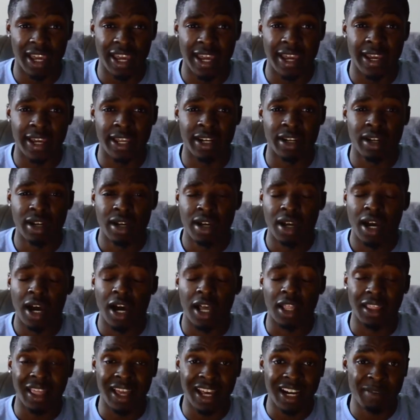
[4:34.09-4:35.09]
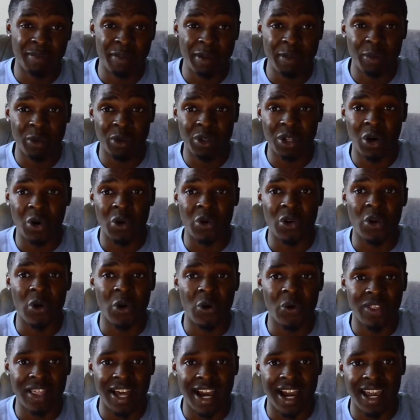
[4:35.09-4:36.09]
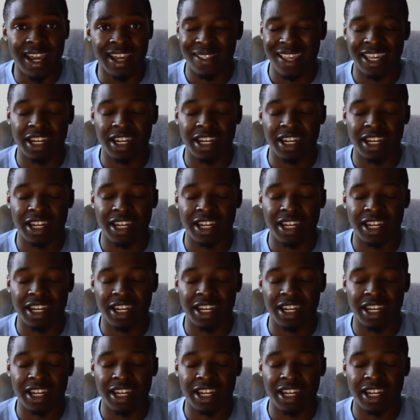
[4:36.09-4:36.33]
And a lot of people don't know that,